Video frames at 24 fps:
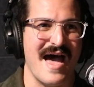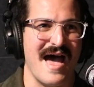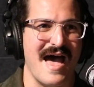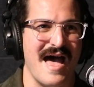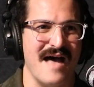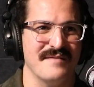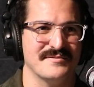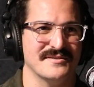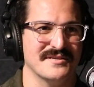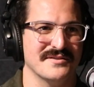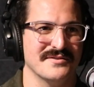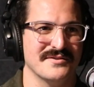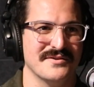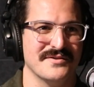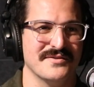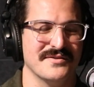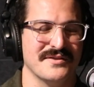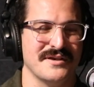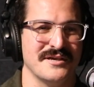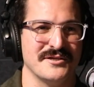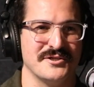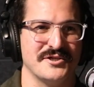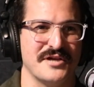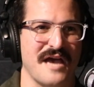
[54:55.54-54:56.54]
absolutely.
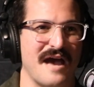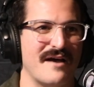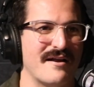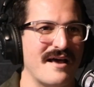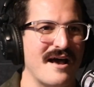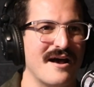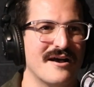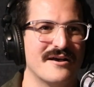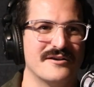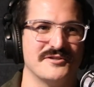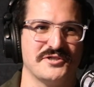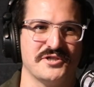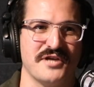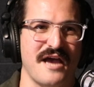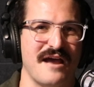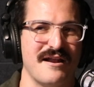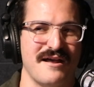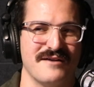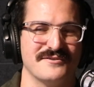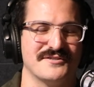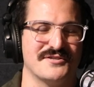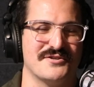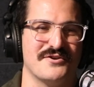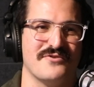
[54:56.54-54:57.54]
Shout
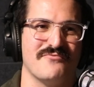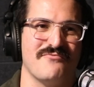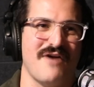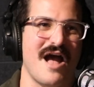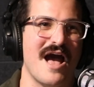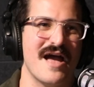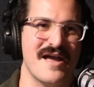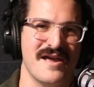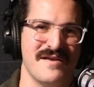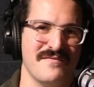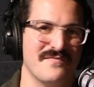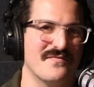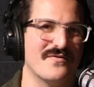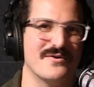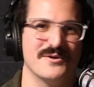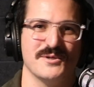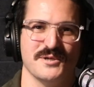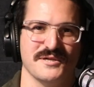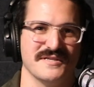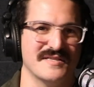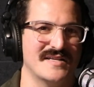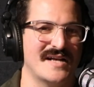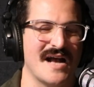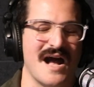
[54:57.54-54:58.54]
outs to Ryan for
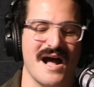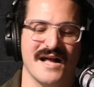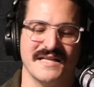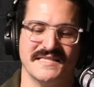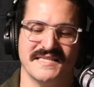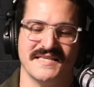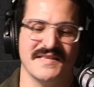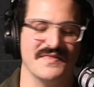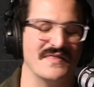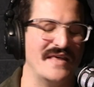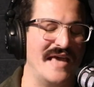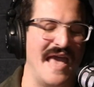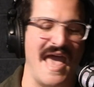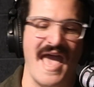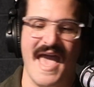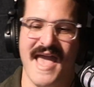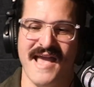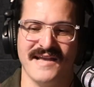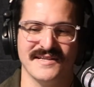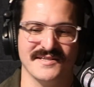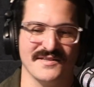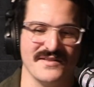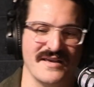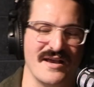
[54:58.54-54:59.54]
just constantly
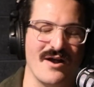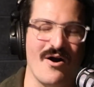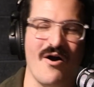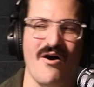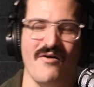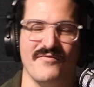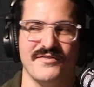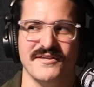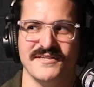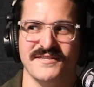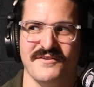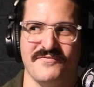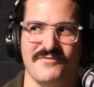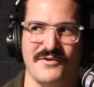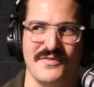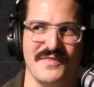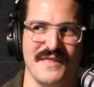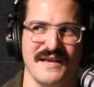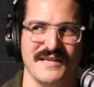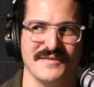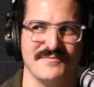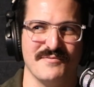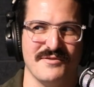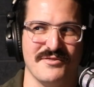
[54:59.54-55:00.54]
handling all the different
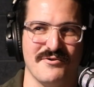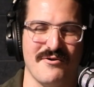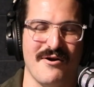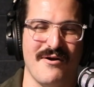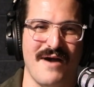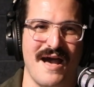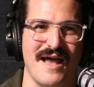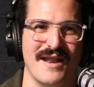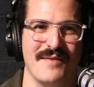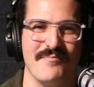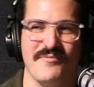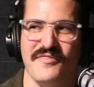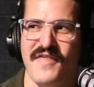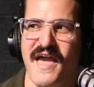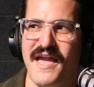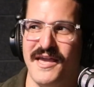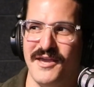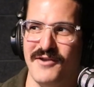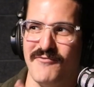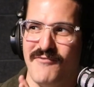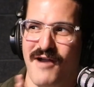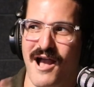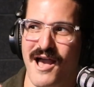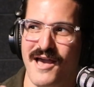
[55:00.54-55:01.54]
things we throw at him. Thank
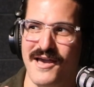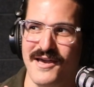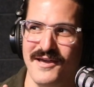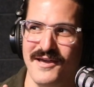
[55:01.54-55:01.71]
you, Ryan.